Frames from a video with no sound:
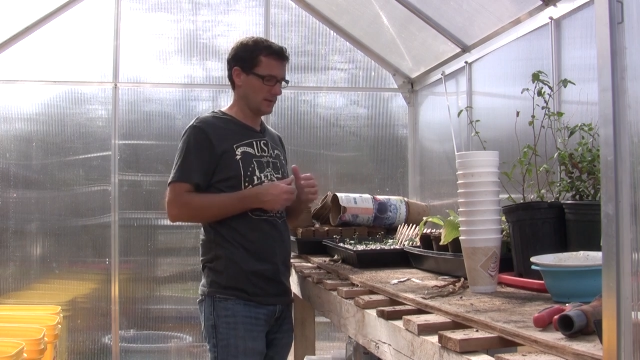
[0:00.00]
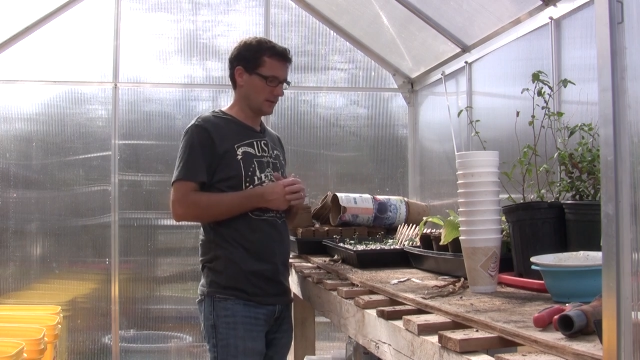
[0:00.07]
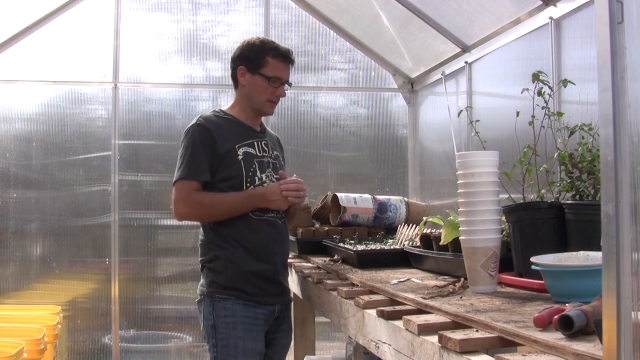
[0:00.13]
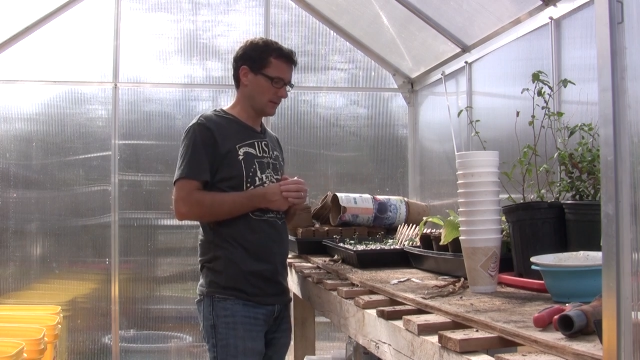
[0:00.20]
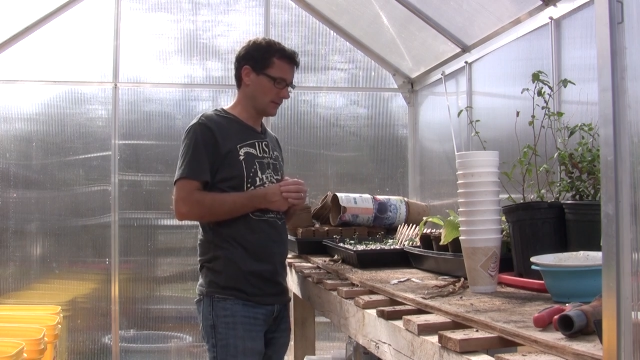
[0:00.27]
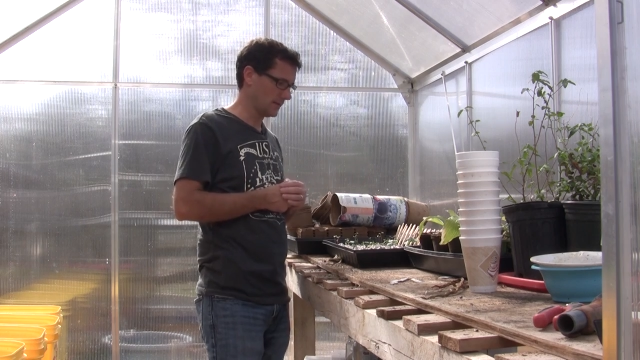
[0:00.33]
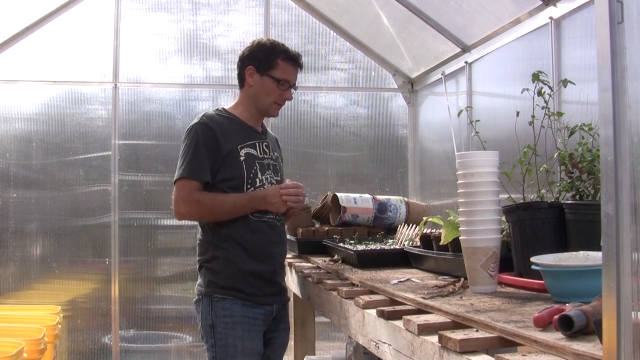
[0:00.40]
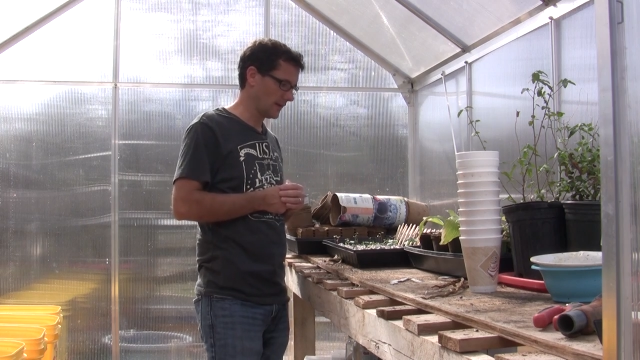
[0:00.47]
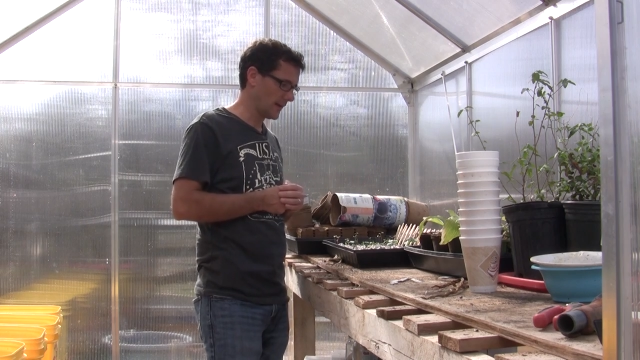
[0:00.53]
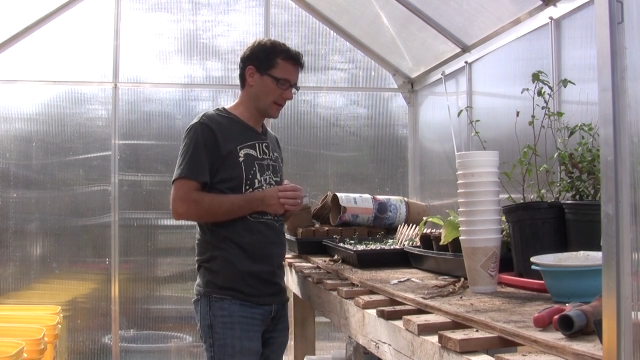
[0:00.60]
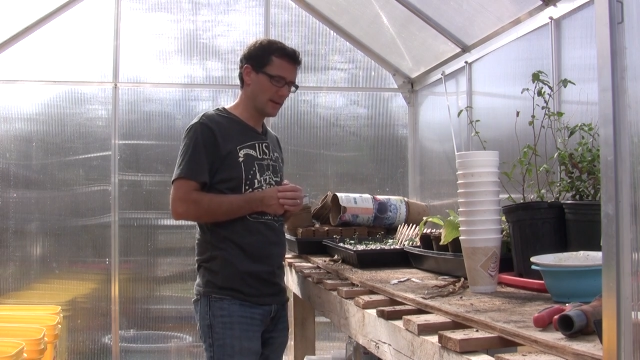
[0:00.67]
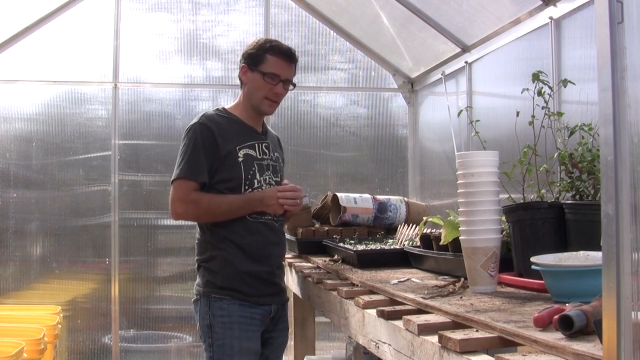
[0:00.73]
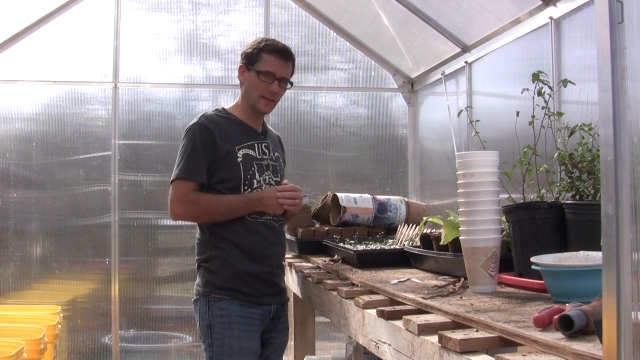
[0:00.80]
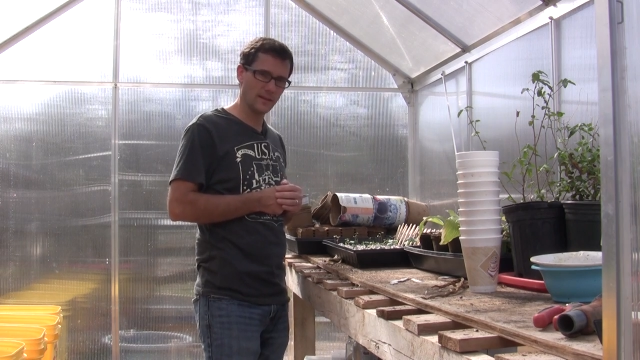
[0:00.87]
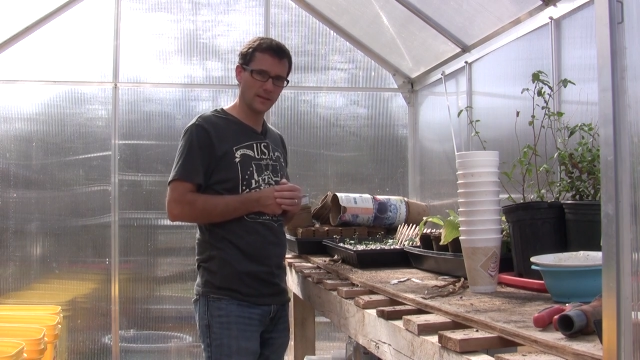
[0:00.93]
to let
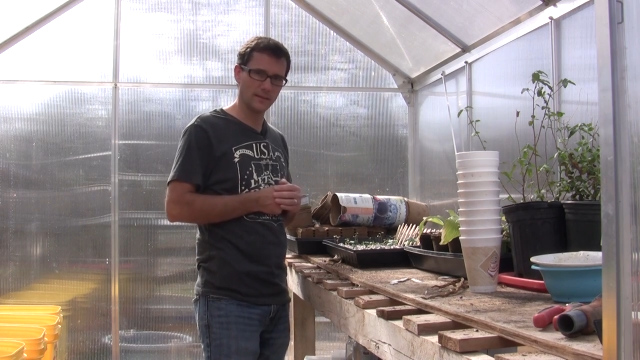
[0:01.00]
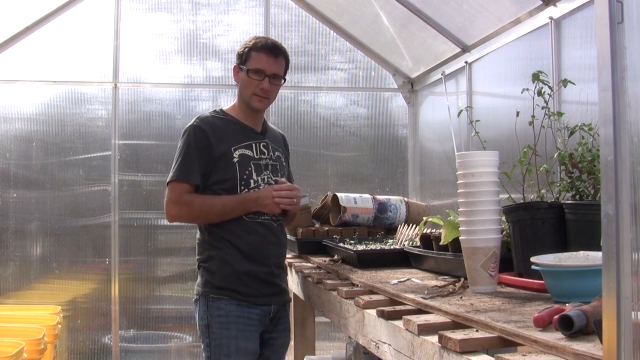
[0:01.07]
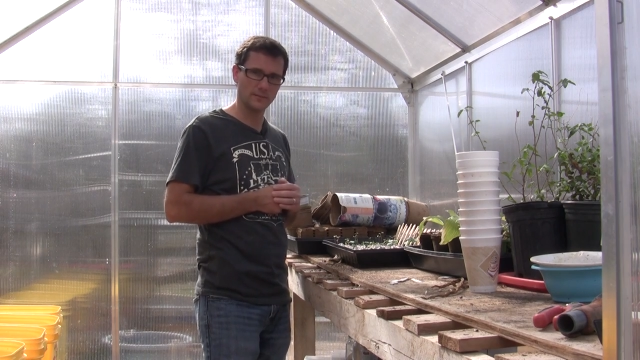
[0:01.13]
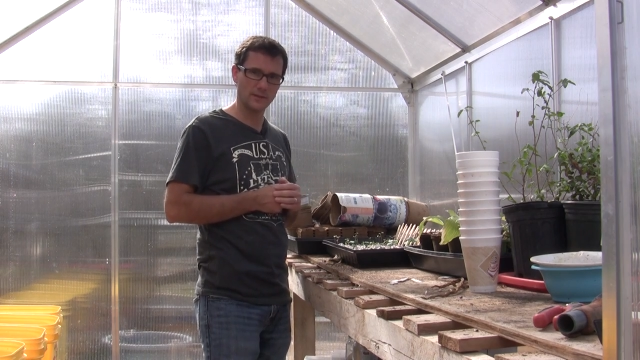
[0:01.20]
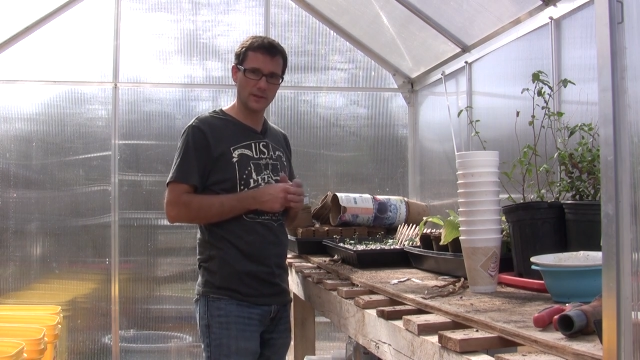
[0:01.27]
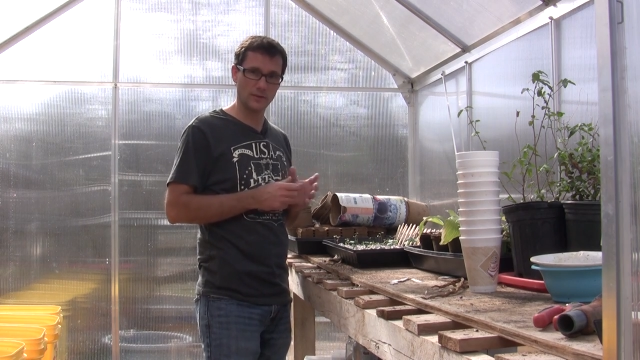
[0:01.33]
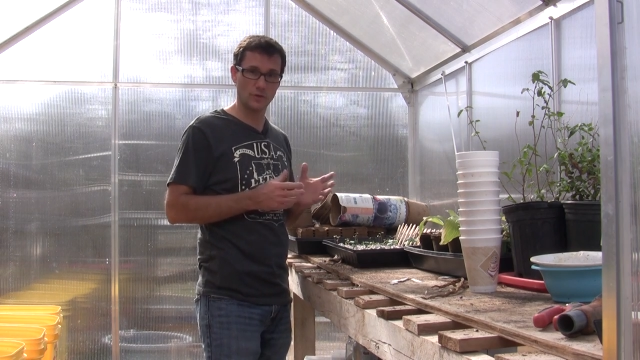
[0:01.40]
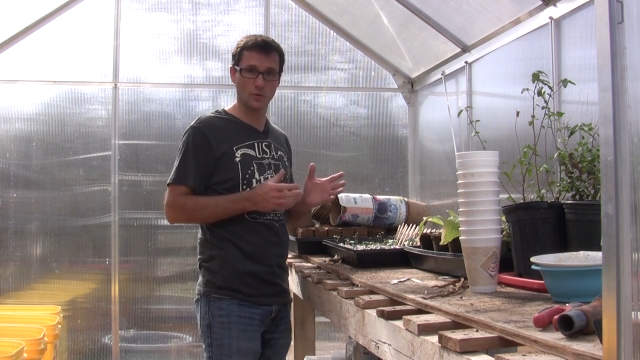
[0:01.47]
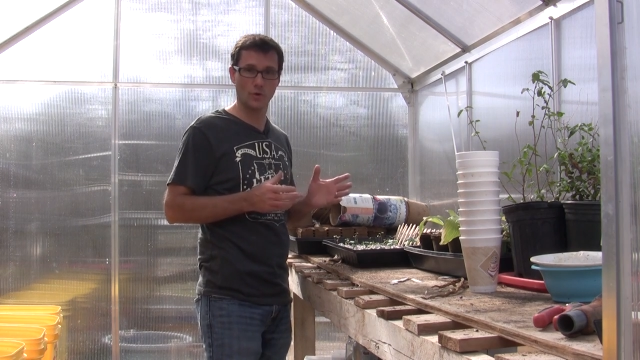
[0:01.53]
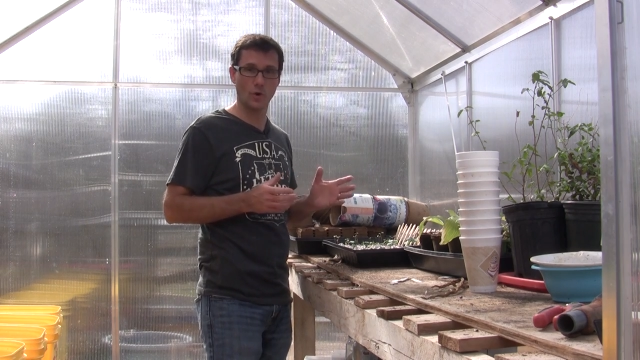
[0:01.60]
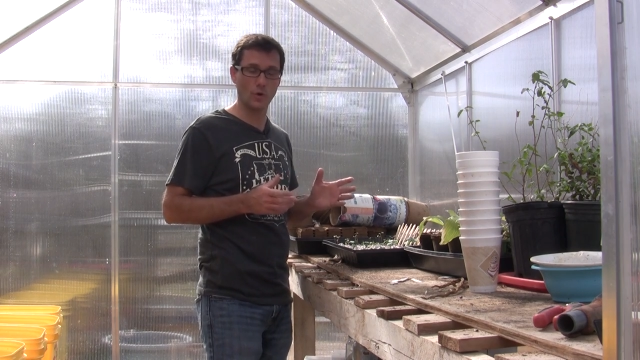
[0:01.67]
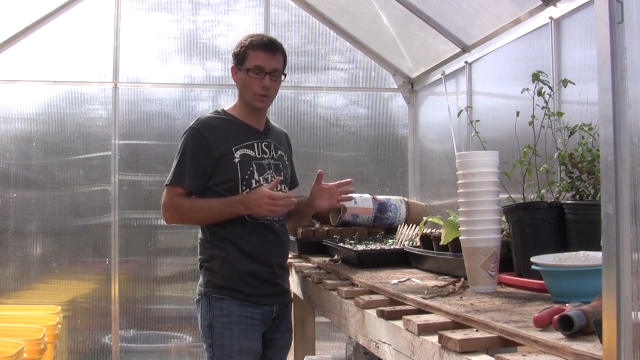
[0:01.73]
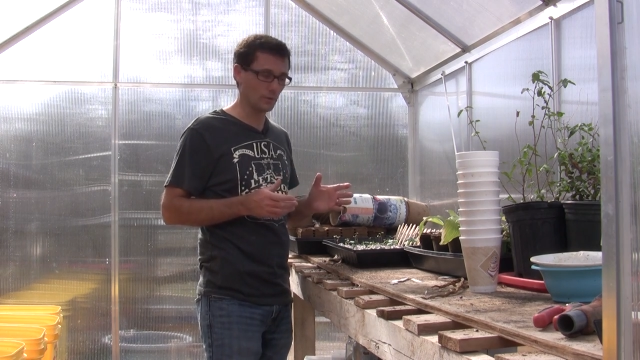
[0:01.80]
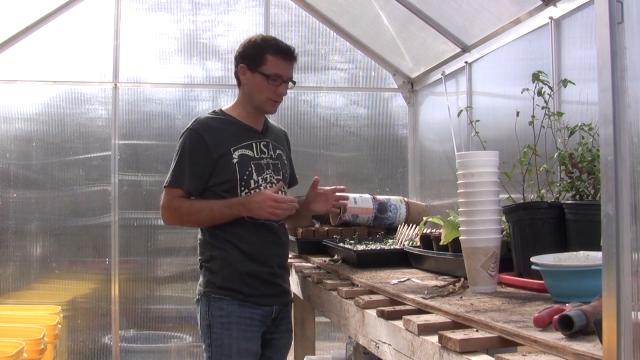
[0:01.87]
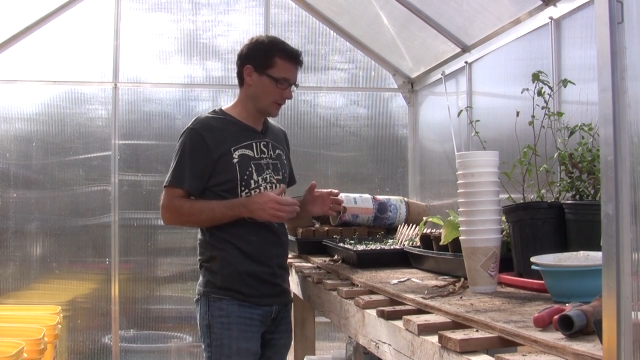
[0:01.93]
anything get too
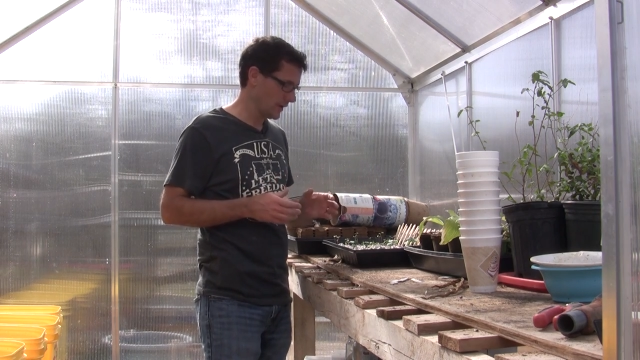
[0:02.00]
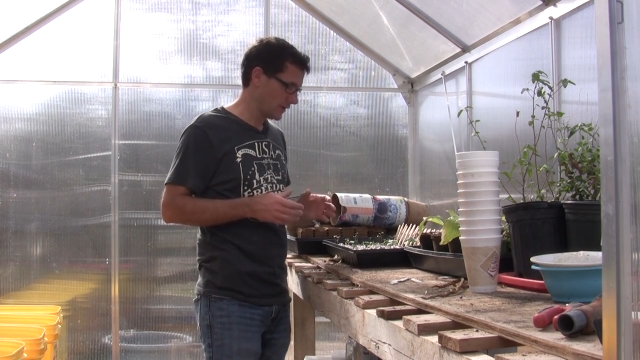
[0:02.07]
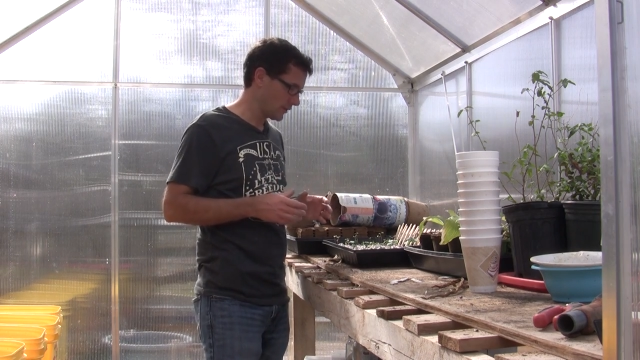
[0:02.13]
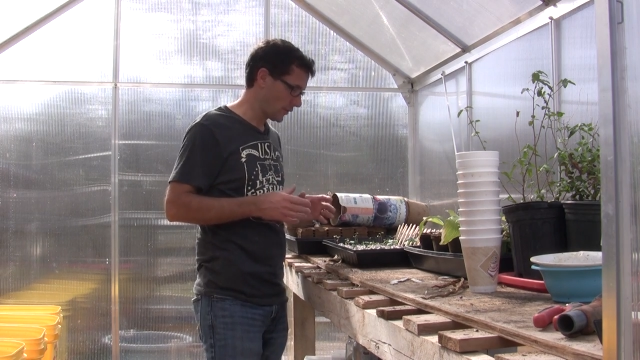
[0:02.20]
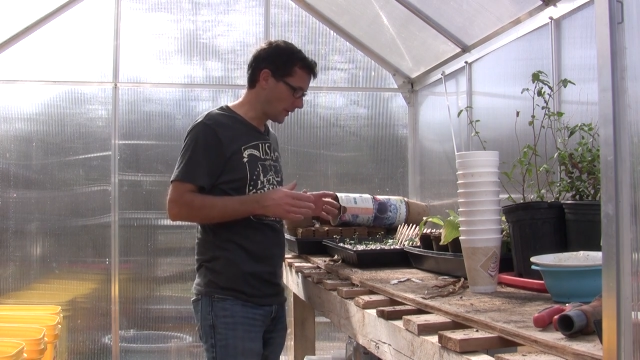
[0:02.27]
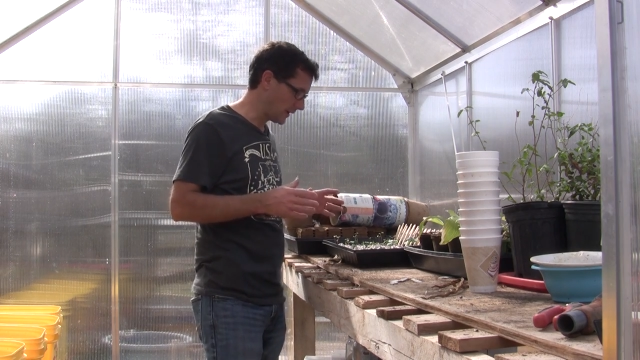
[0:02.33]
cold. So